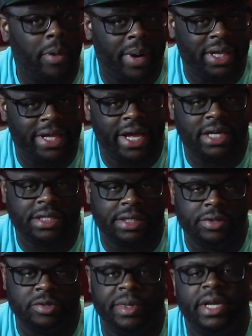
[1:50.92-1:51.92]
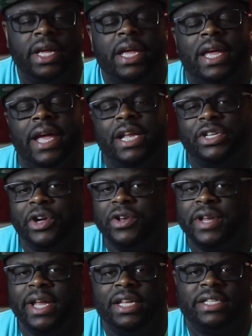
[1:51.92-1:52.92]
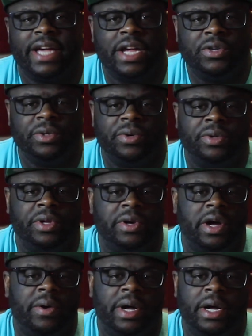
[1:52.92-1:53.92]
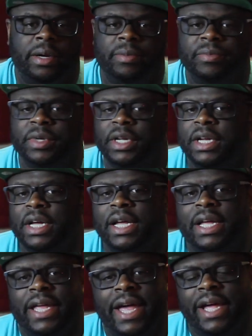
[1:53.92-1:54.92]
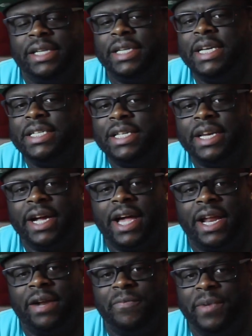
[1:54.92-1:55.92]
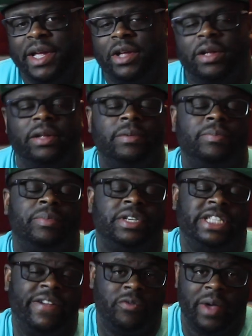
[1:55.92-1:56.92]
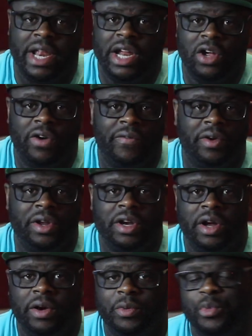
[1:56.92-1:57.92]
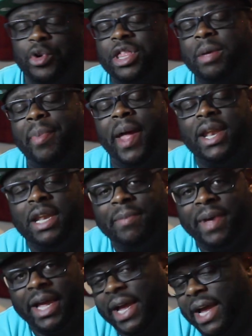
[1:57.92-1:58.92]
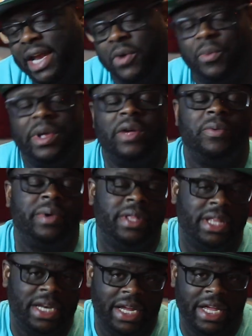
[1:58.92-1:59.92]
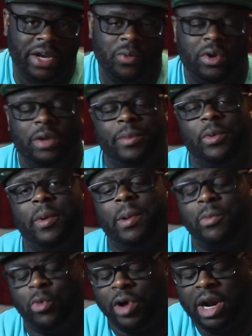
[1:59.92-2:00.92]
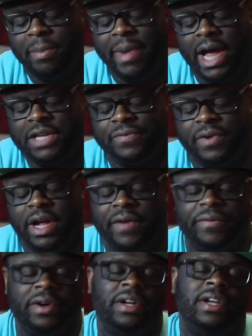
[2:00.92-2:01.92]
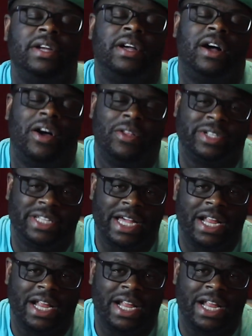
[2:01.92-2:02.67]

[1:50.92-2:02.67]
that, into your daily schedule. Yeah, it's easy to kind of be perseverating over, will the pandemic end? When will it end? Will it be wearing a mask forever? All those kind of